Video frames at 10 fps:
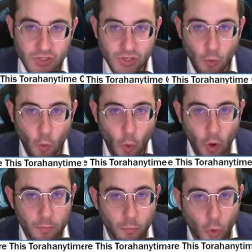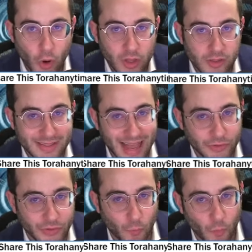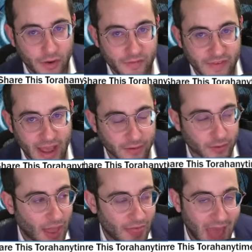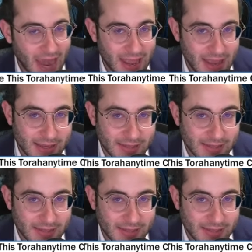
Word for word: Cause it all boils down to one factor, and that